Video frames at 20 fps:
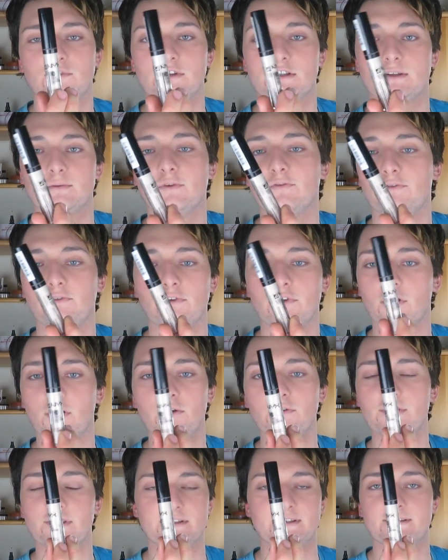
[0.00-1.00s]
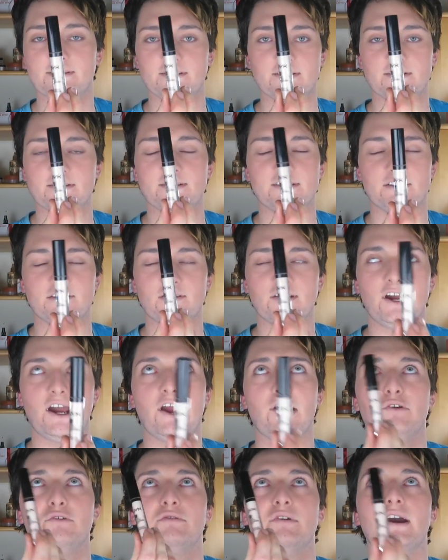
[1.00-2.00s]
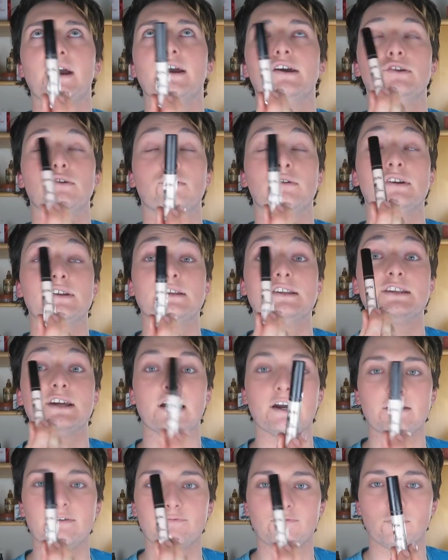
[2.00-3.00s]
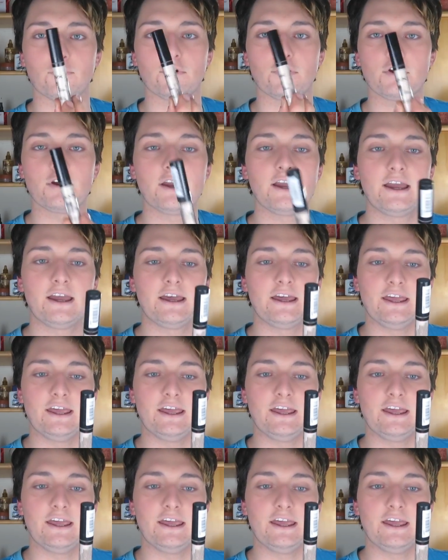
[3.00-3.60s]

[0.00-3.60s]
sure some of you know this is the concealer I ride or die for.